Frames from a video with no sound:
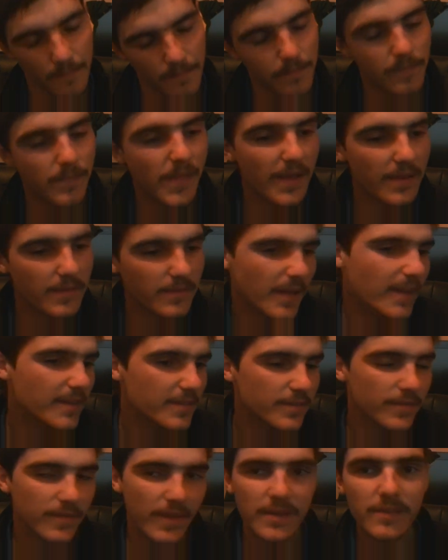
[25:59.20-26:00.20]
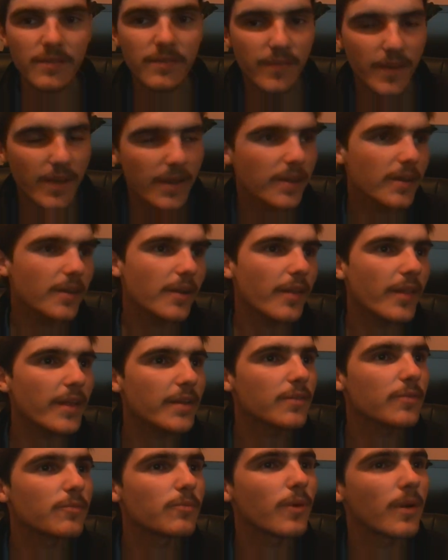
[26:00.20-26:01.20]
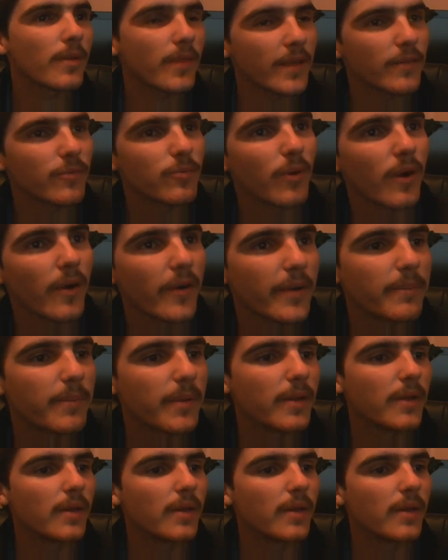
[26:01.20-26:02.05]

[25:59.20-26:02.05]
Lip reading: That's fair, you know, that's worry, but